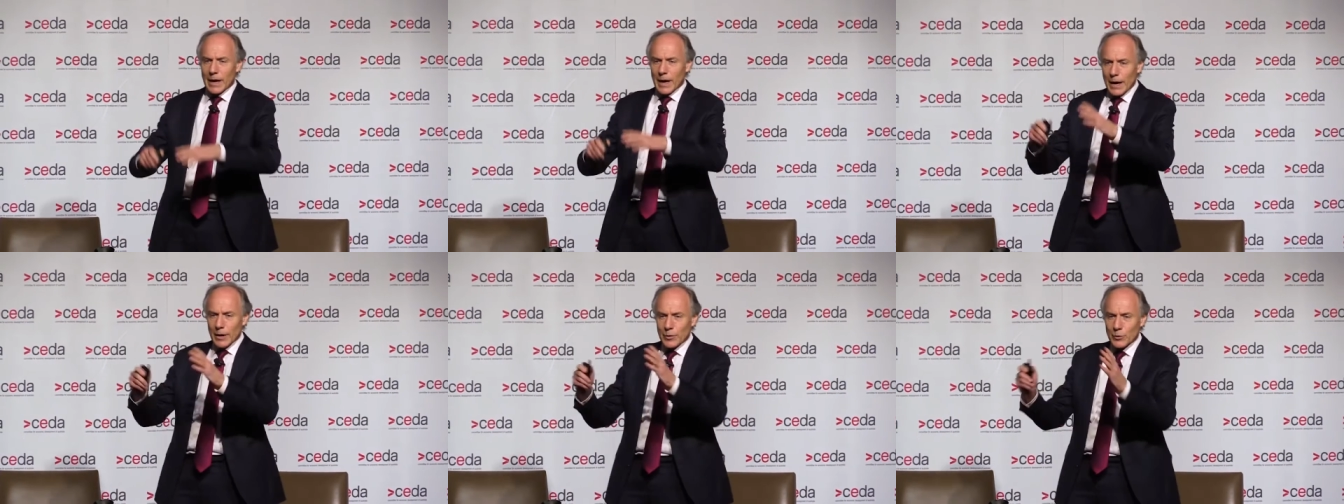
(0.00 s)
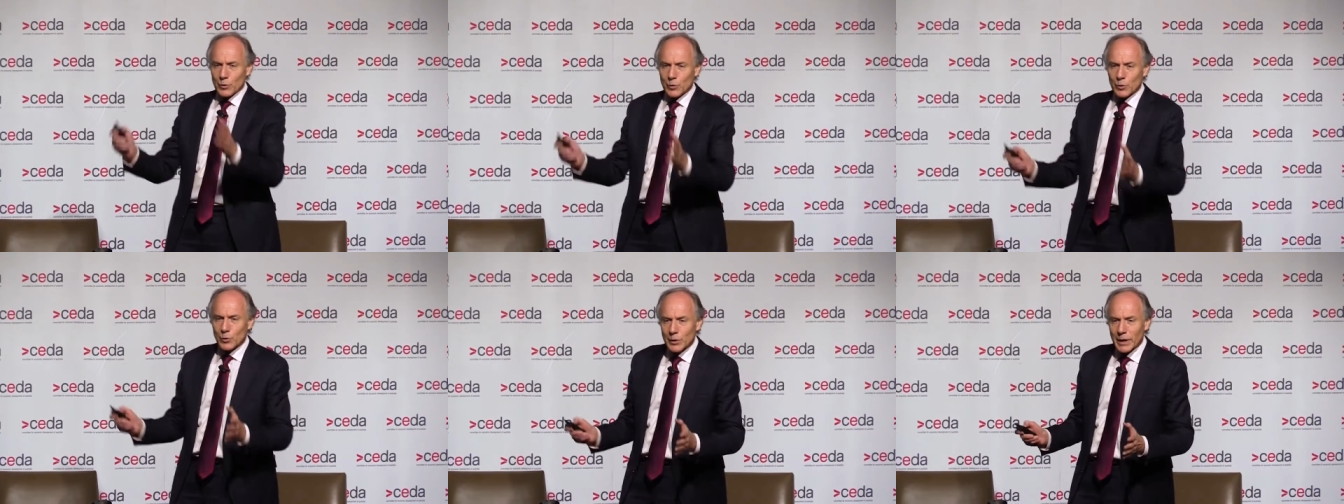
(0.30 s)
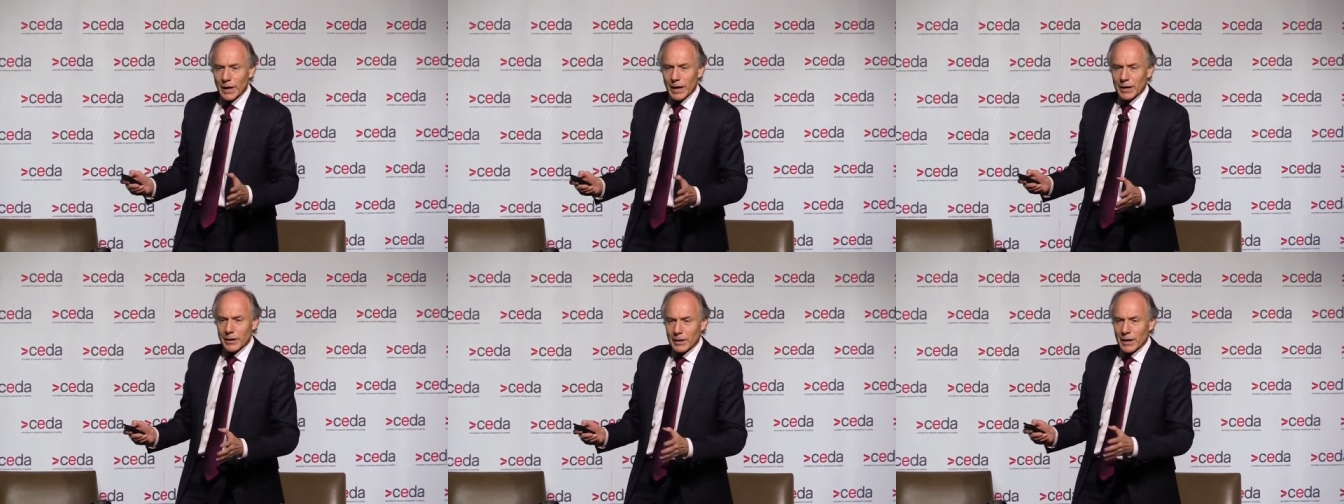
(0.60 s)
and you
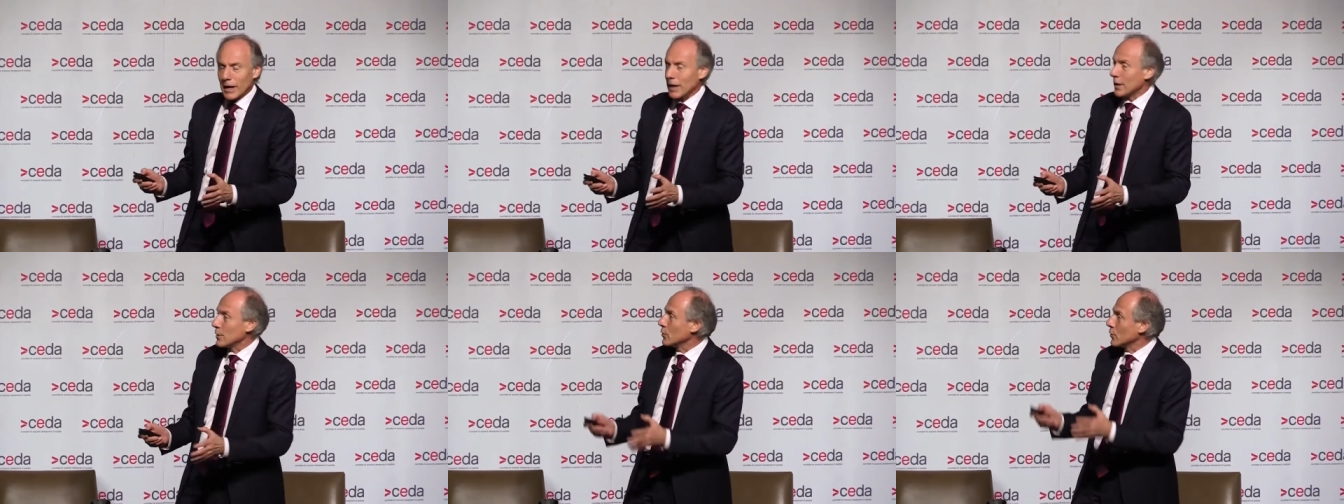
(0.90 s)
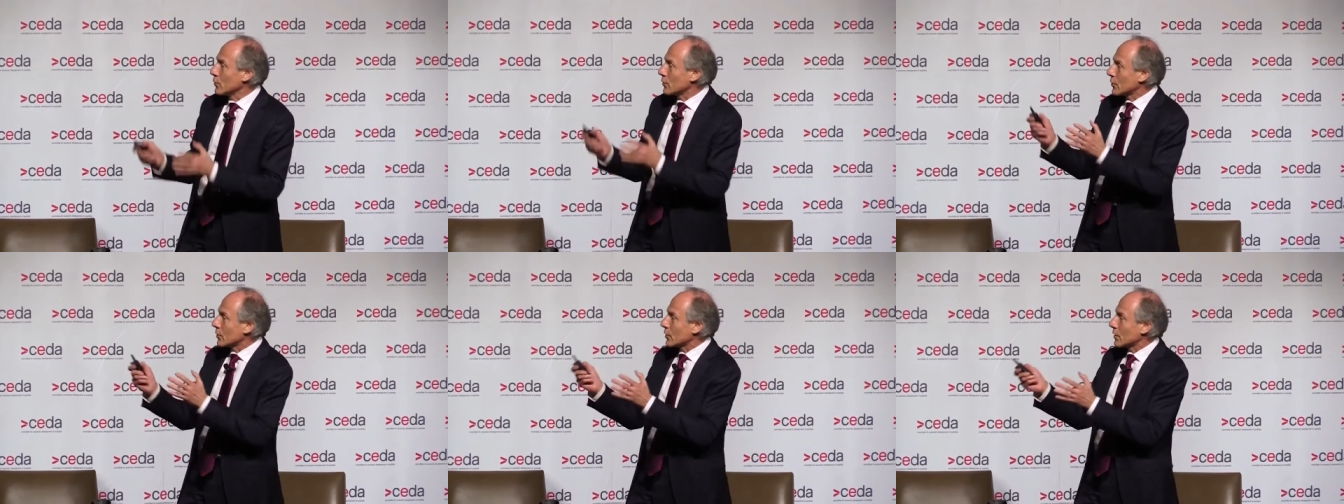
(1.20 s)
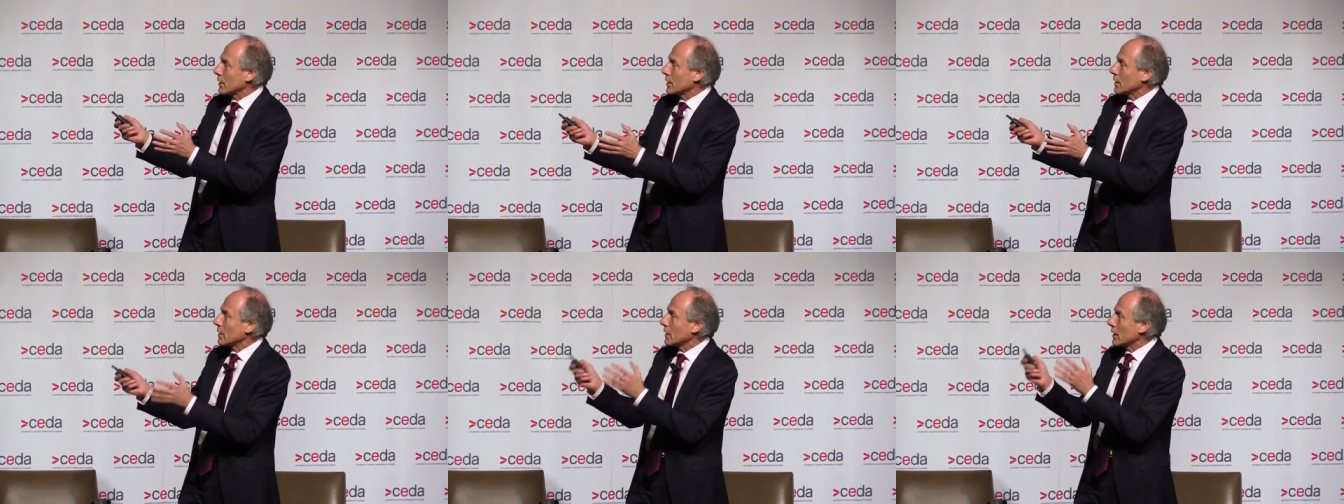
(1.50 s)
look out and you
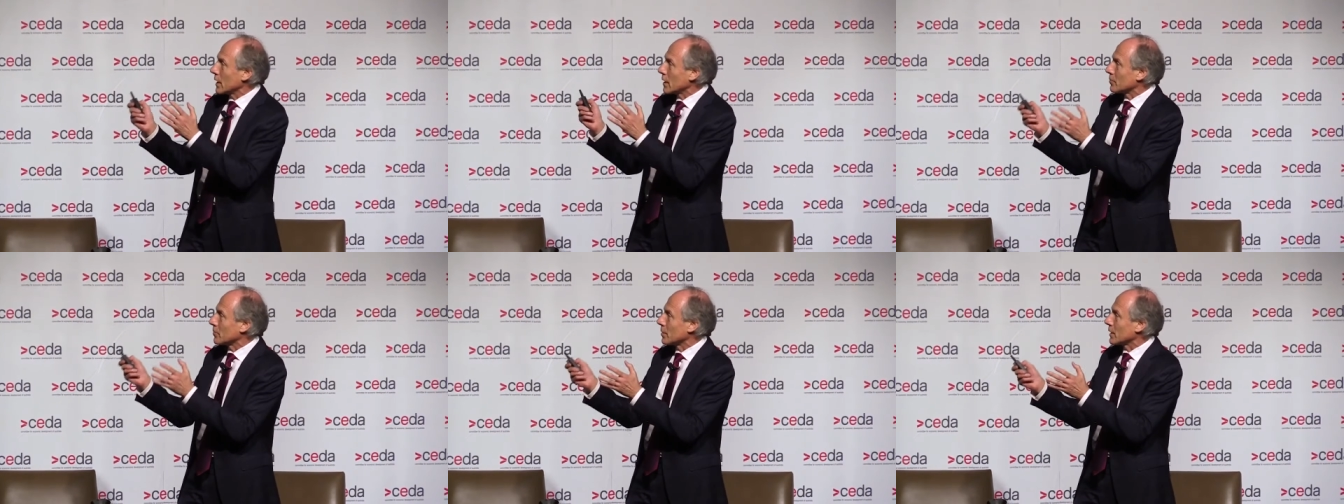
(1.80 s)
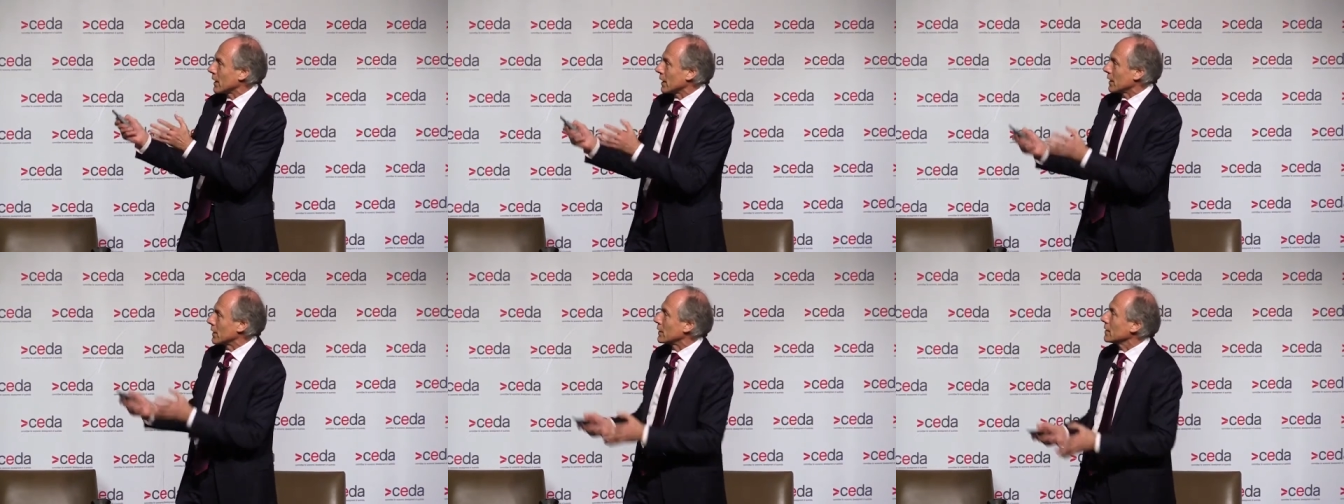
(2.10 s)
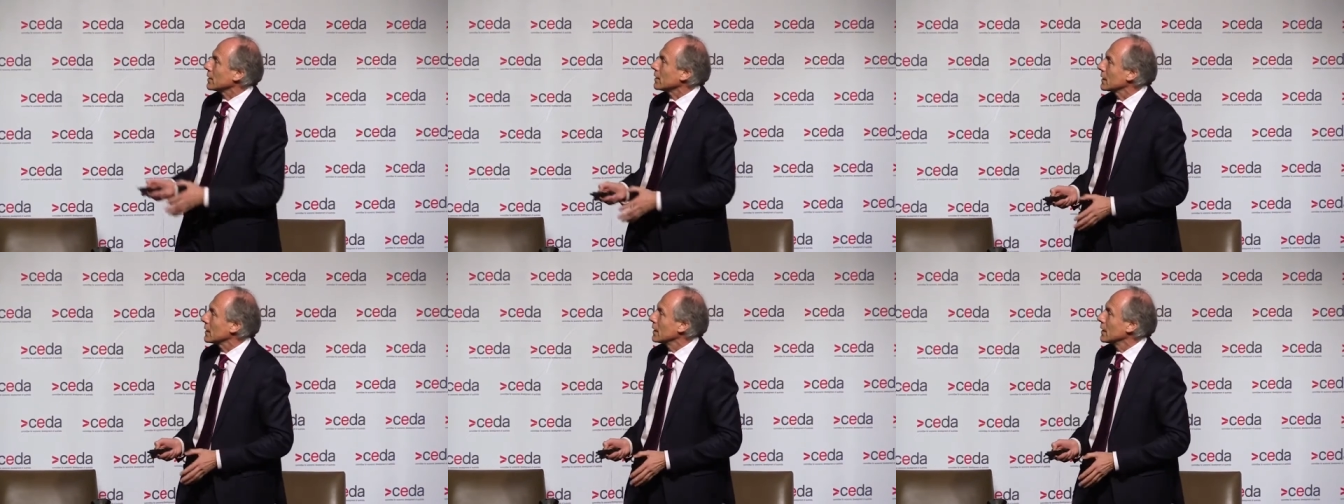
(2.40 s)
see a
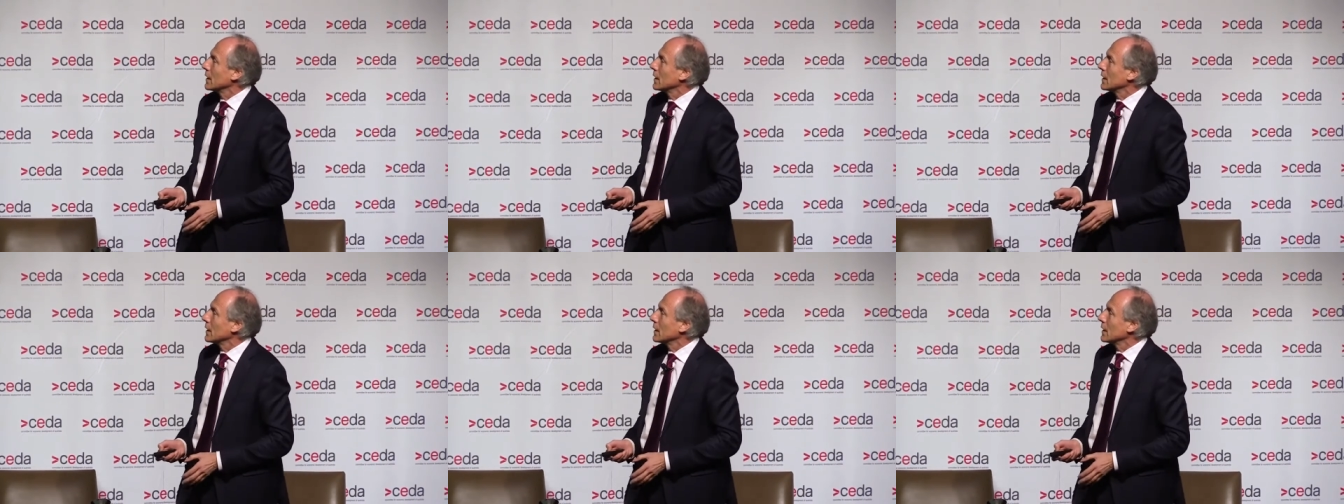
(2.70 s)
planet